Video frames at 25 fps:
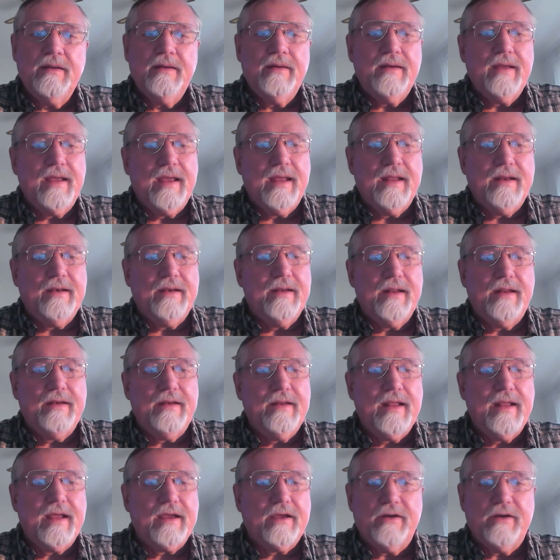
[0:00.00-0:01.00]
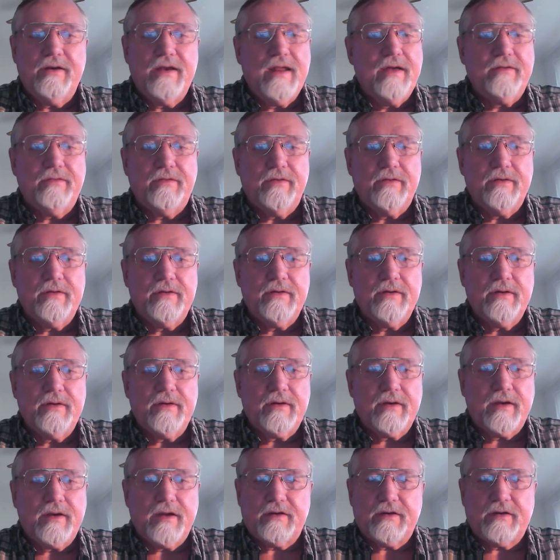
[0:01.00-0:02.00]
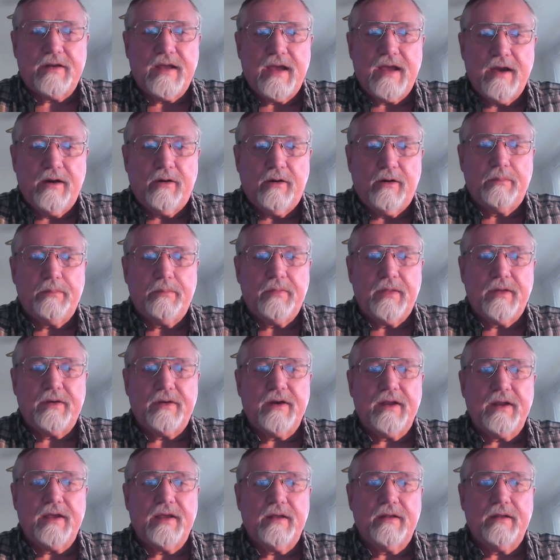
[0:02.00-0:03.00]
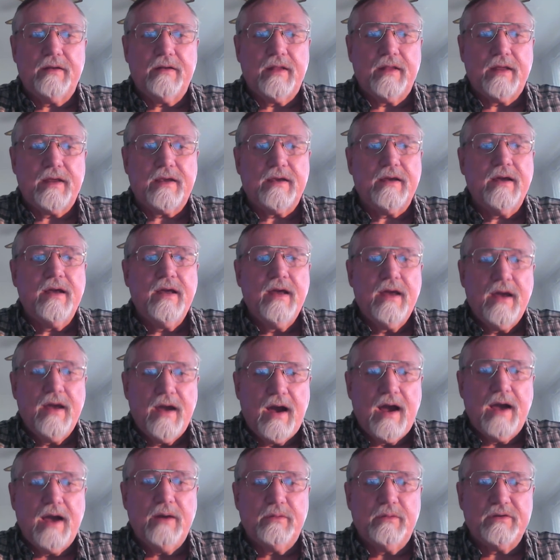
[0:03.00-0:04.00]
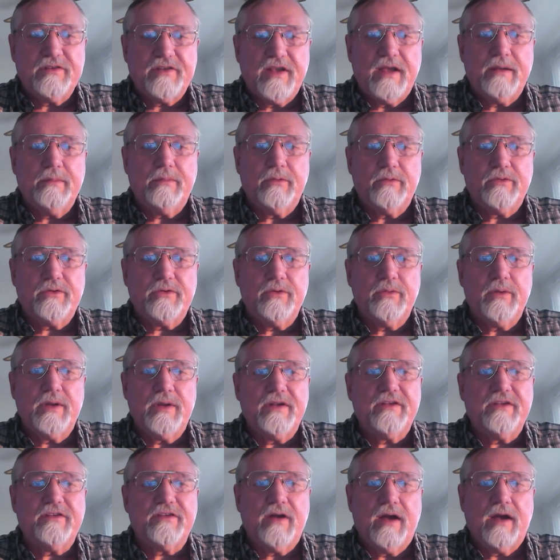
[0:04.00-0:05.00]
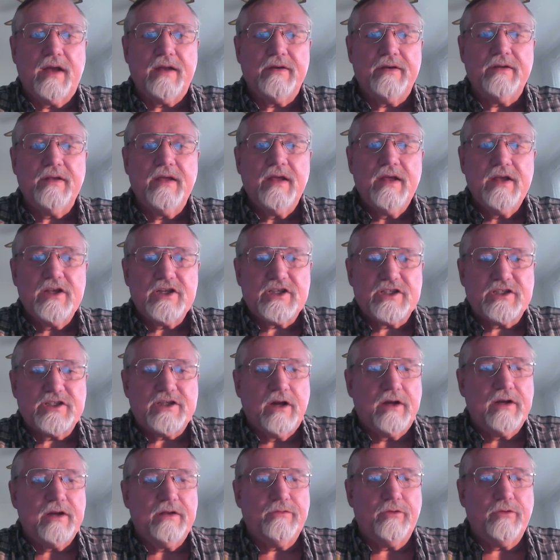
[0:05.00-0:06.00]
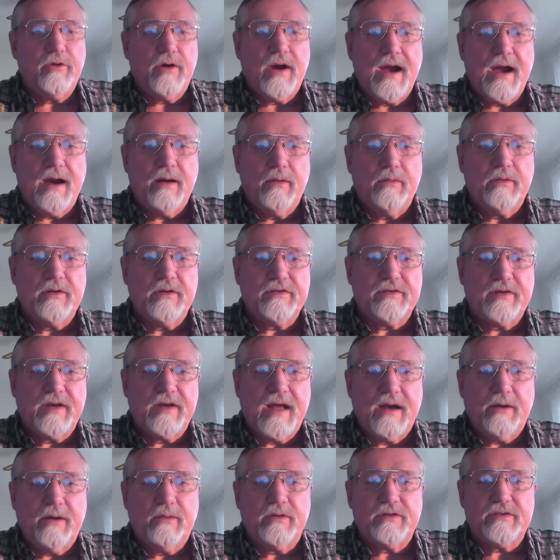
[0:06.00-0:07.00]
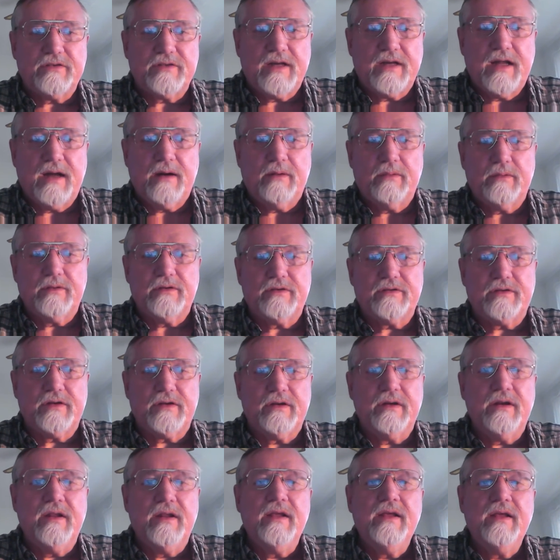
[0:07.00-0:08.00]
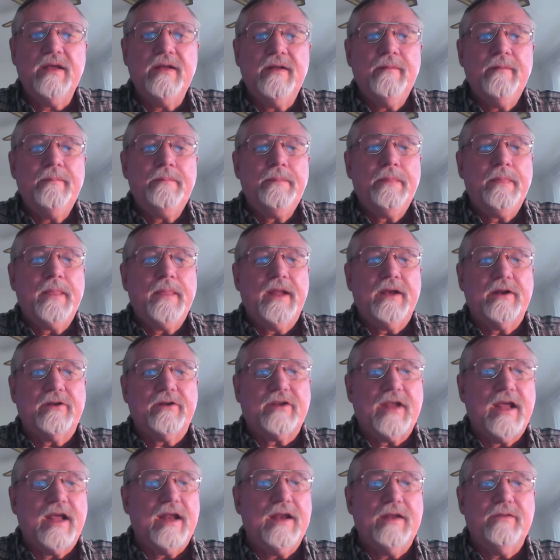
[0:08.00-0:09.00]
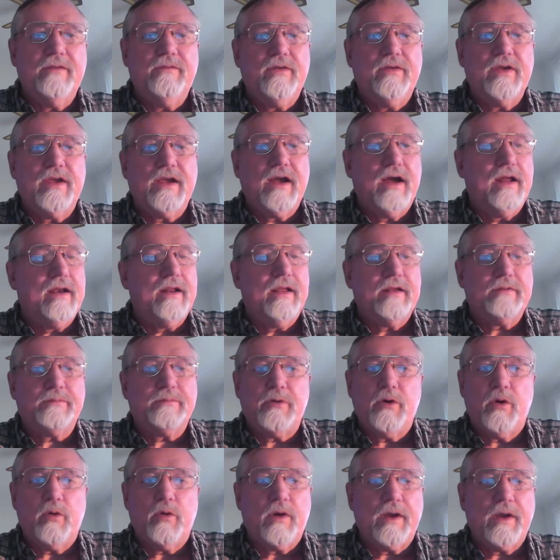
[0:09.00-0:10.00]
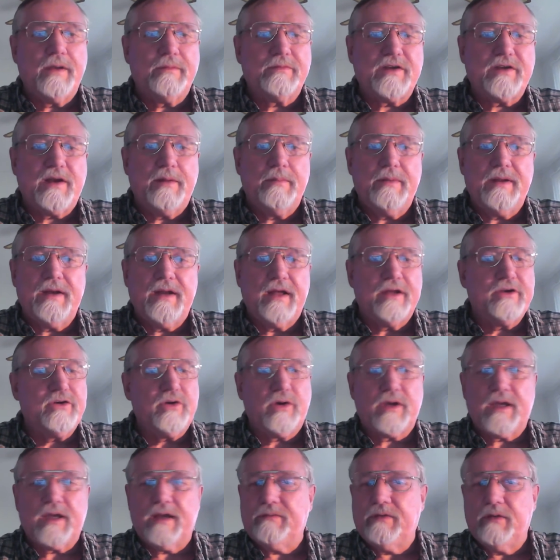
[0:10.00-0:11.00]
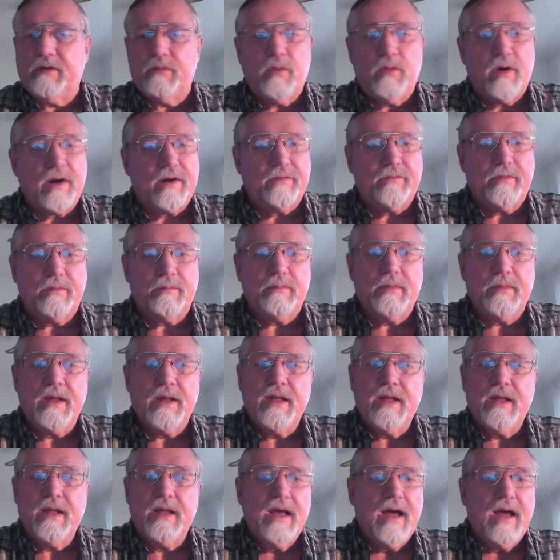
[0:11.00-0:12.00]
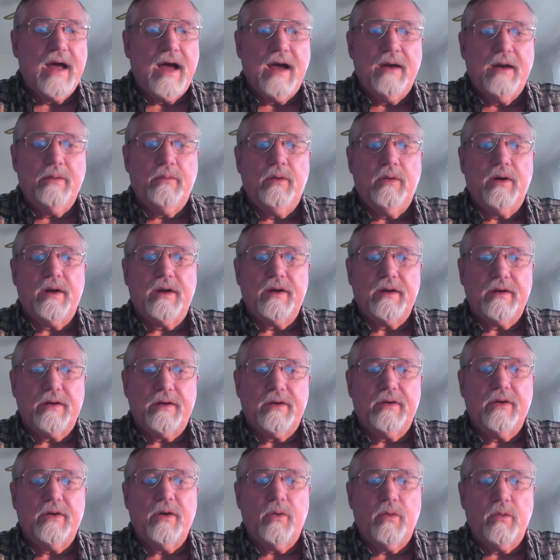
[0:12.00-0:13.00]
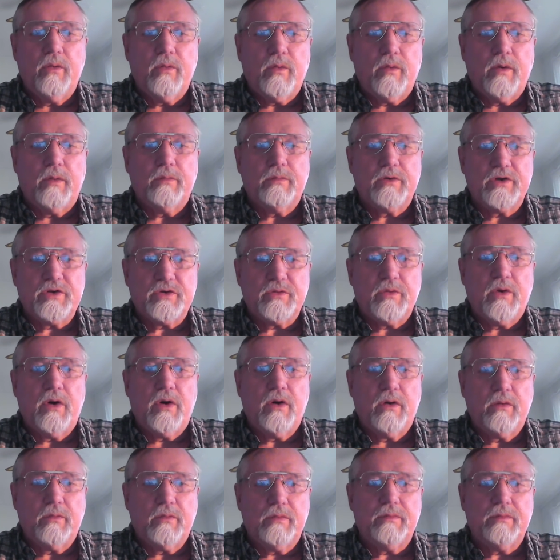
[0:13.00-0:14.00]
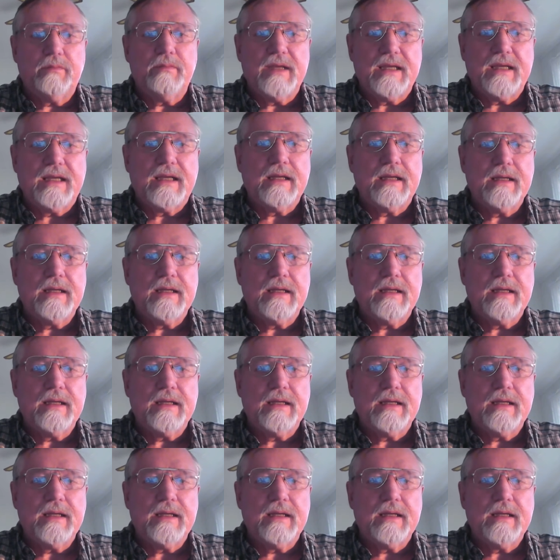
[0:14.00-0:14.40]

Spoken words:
and they can never get the help that they get like I was able to inside. Study for hours and hours and hours, and attend every kind of programs come in. I took every one of them. I wanted to know what was wrong with me.